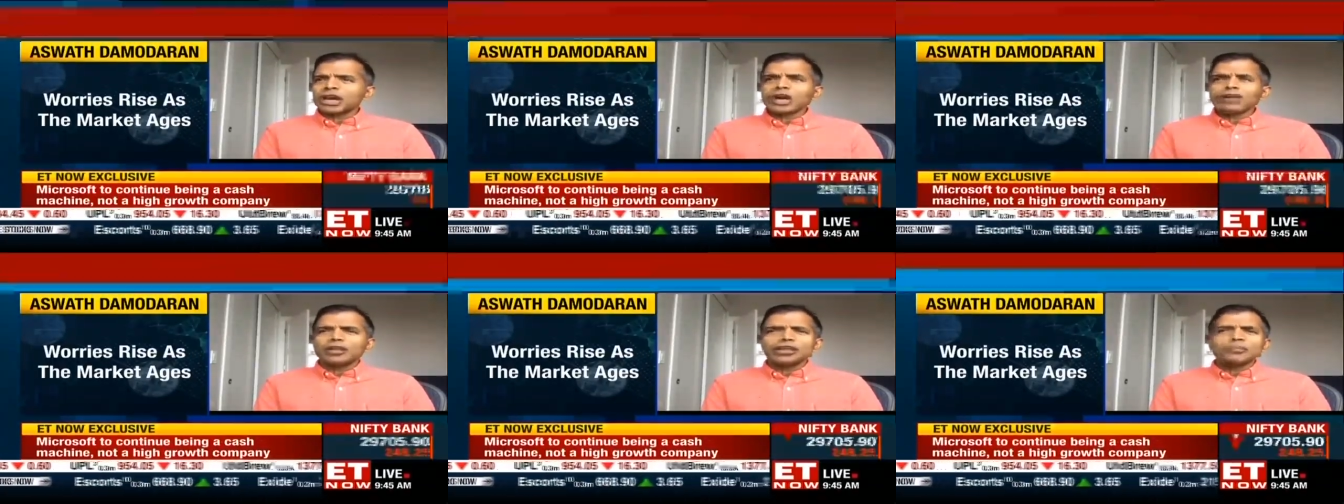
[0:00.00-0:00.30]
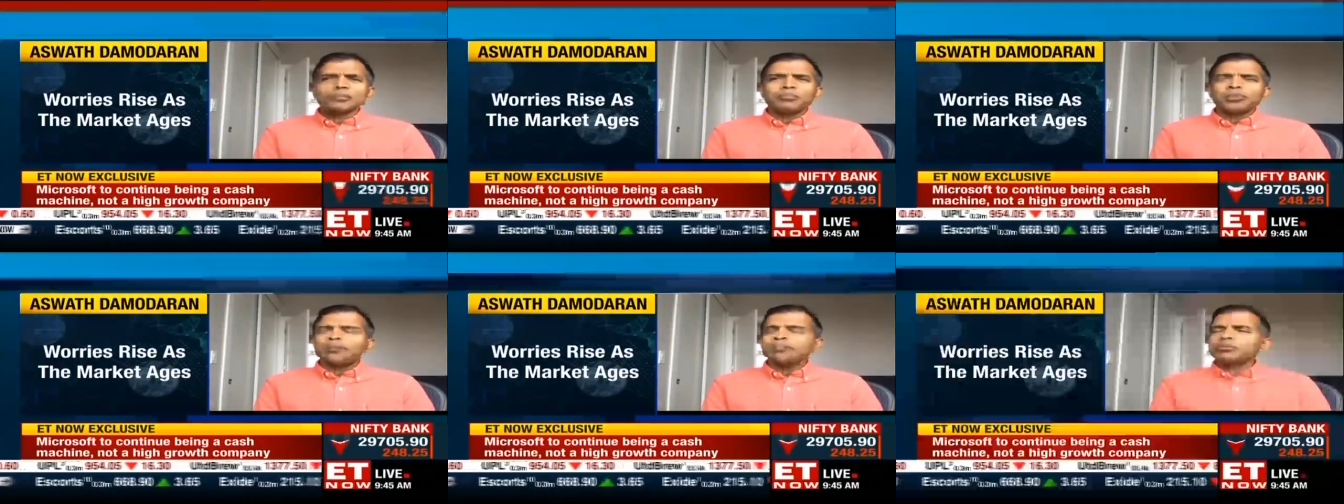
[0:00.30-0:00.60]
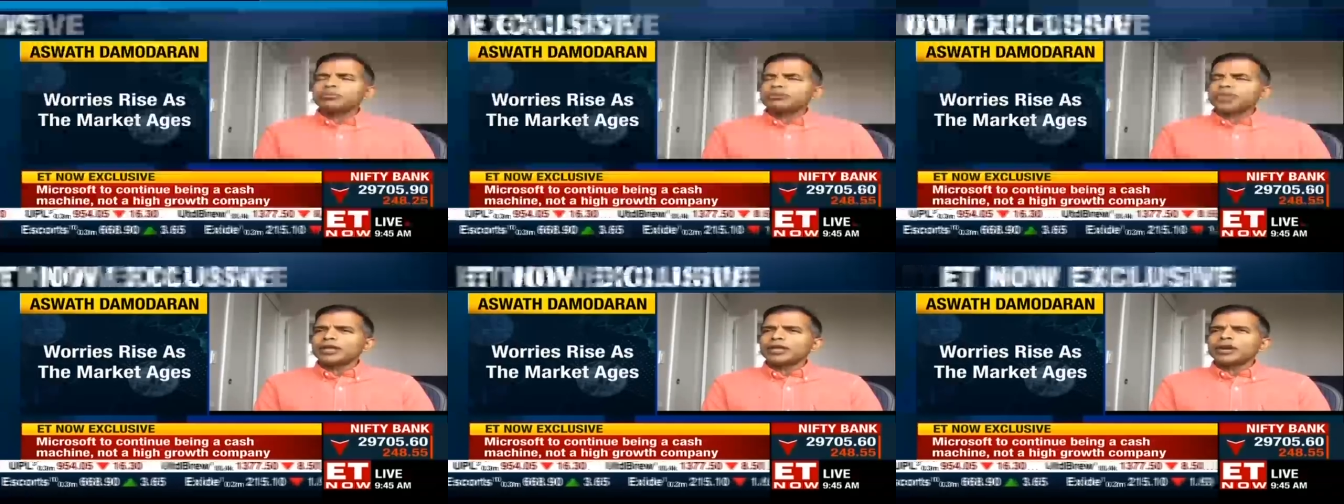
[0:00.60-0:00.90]
Are there
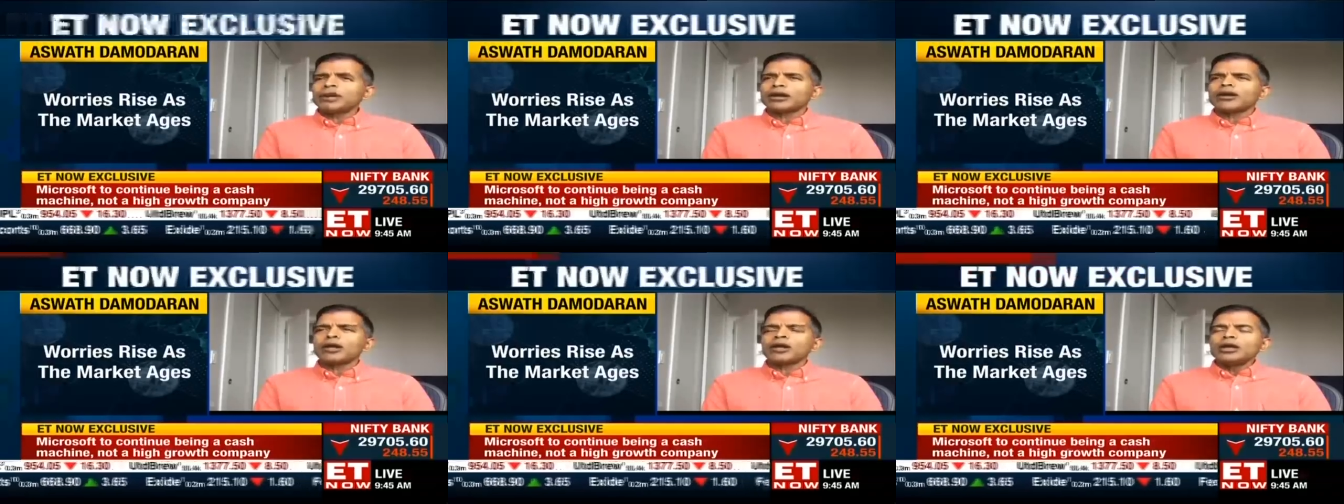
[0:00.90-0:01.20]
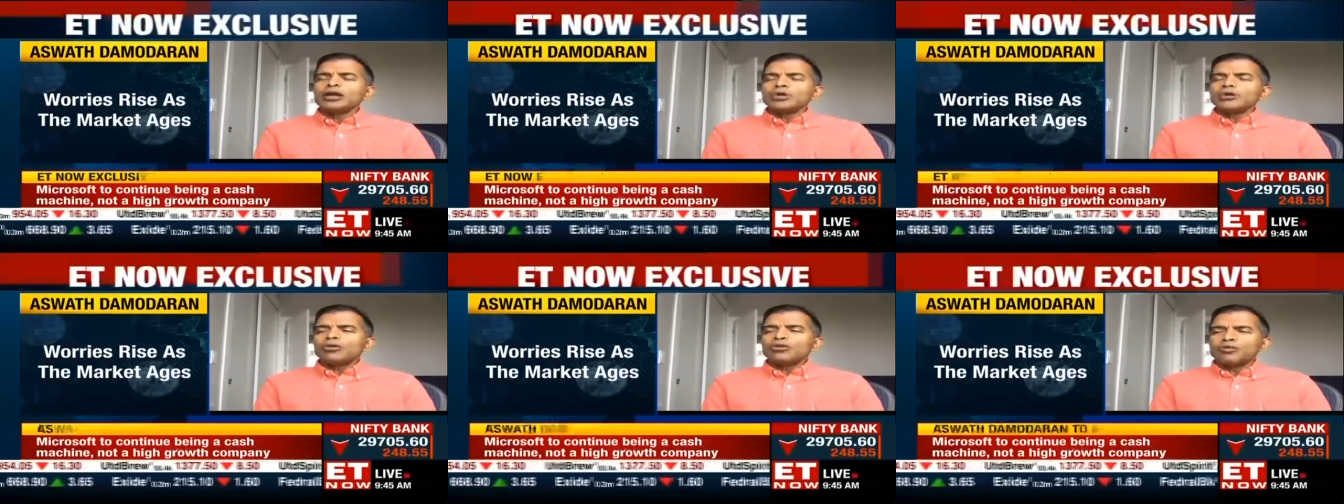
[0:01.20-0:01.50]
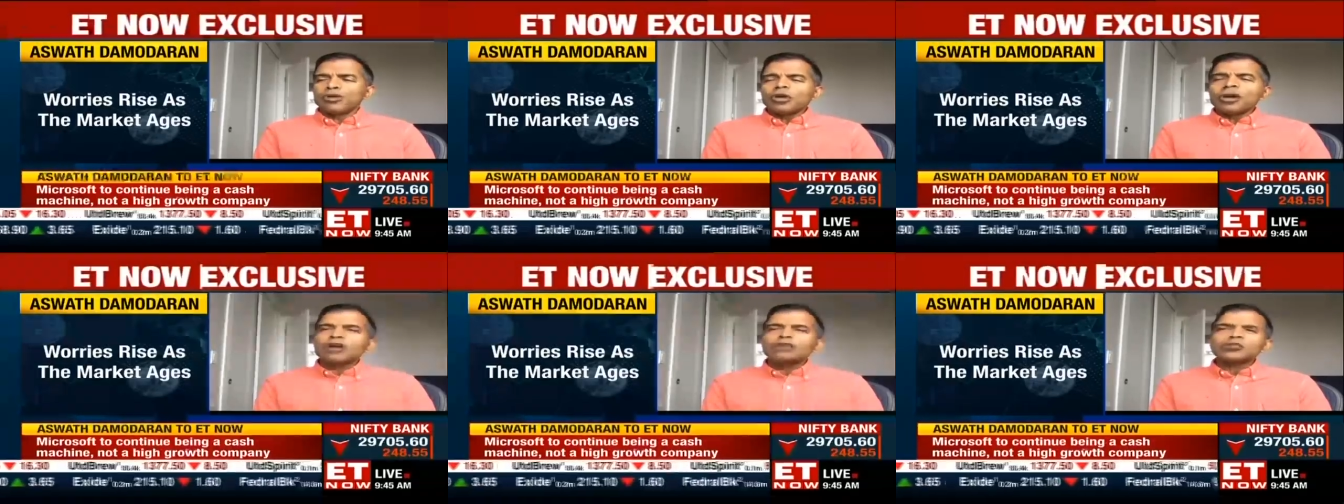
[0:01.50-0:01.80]
people there who've
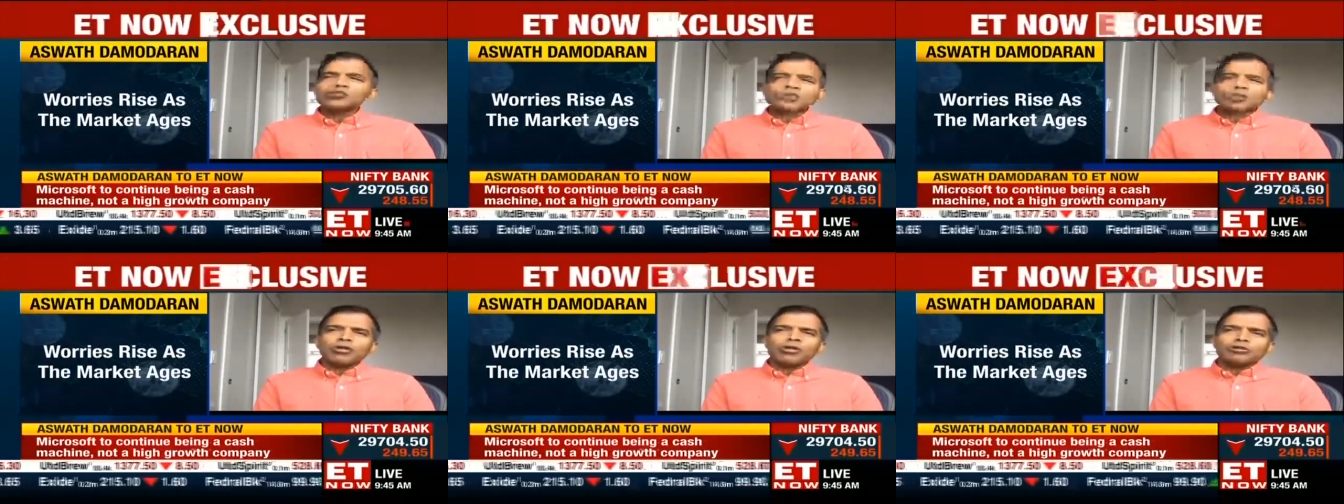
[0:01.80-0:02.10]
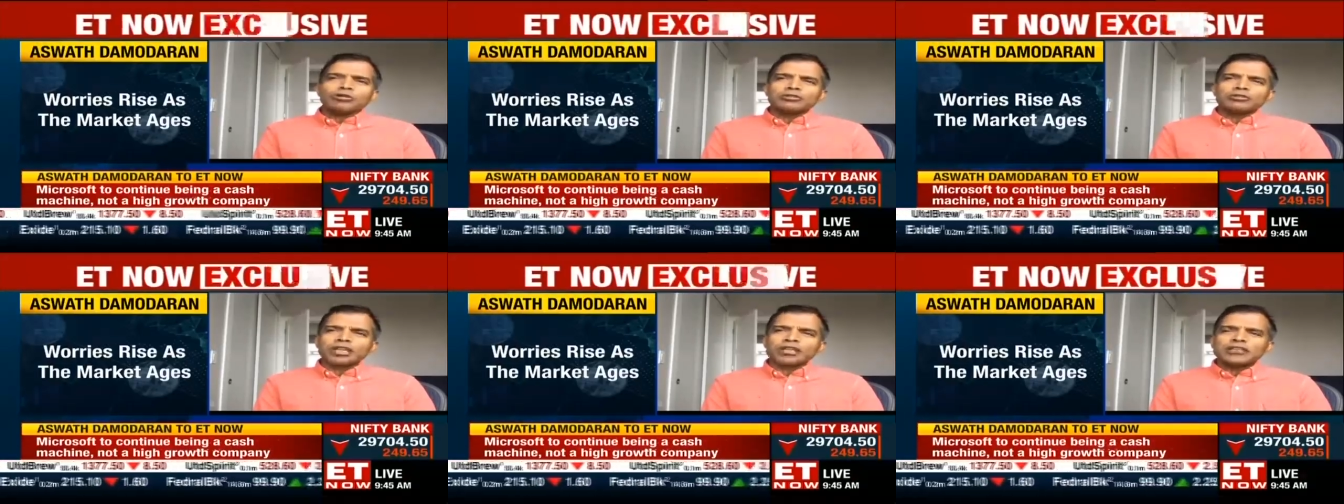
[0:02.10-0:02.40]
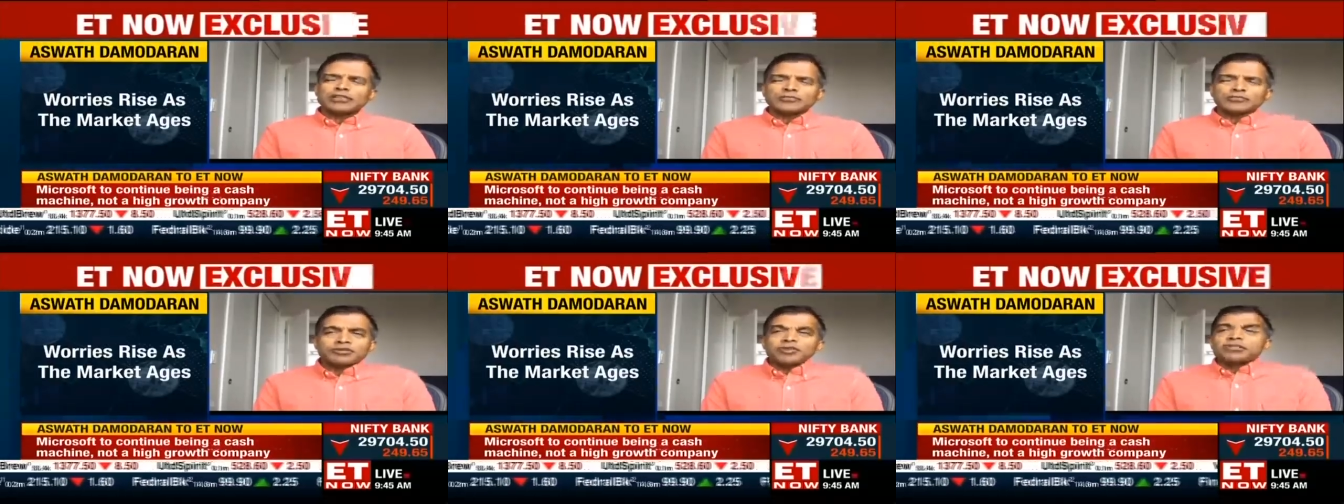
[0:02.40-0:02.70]
lost all
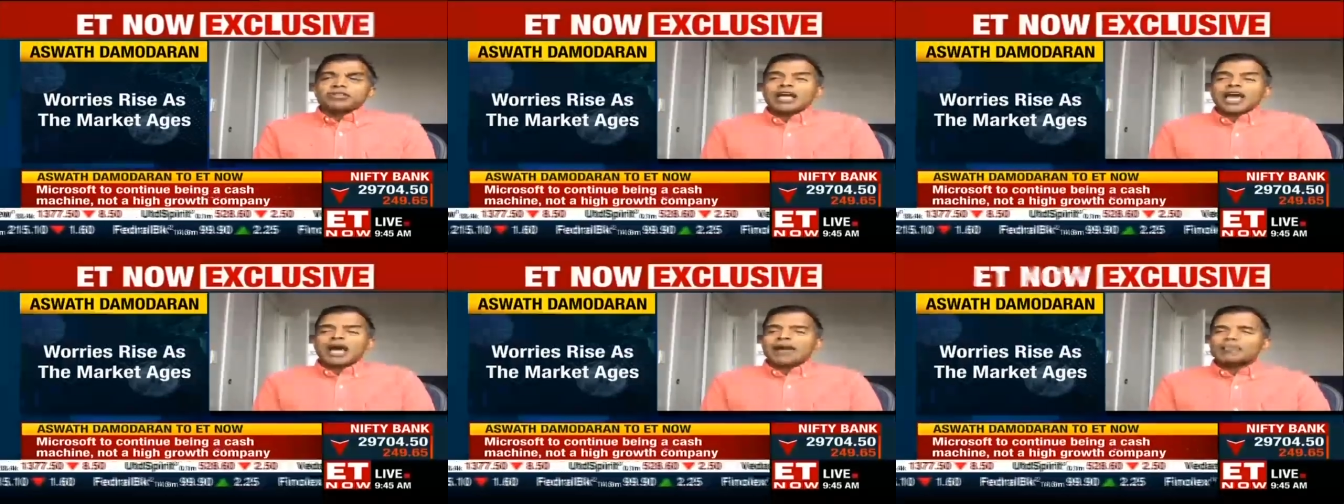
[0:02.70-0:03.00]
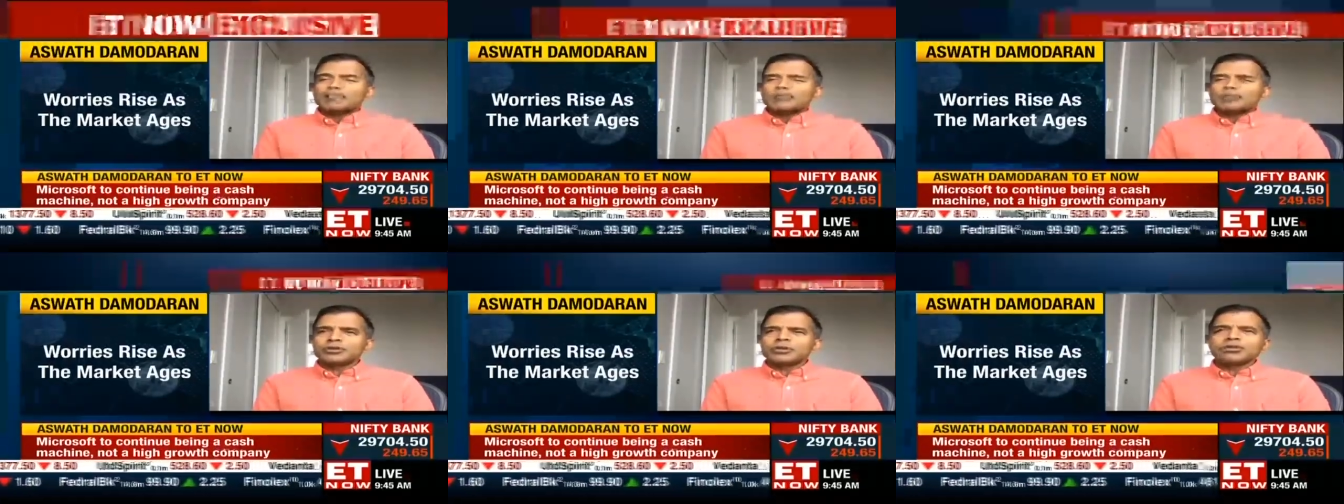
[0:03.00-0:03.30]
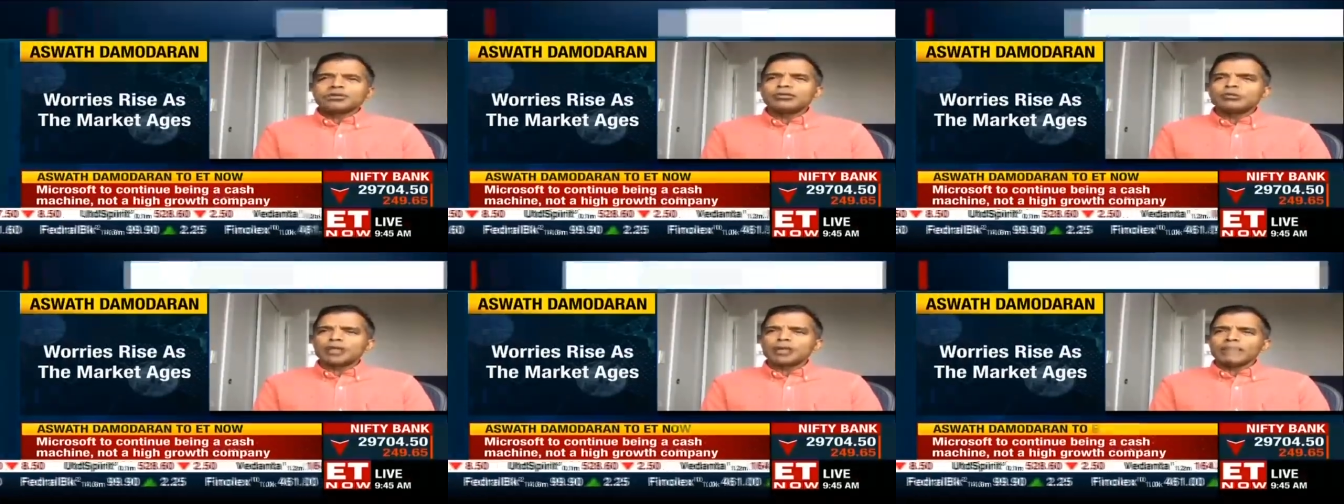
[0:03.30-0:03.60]
sense of risk?
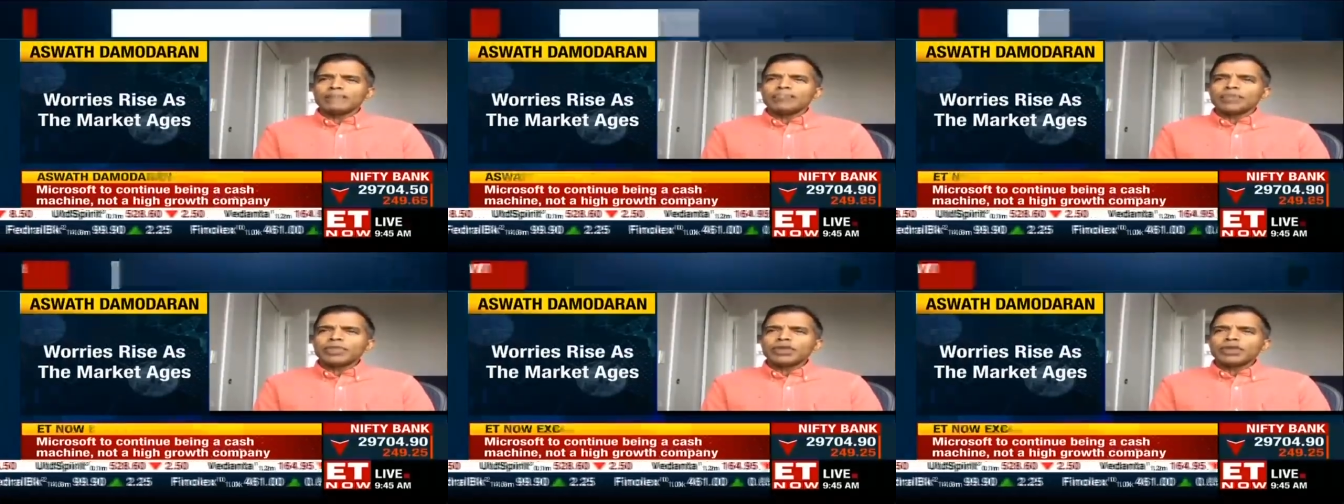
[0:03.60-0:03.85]
Absolutely.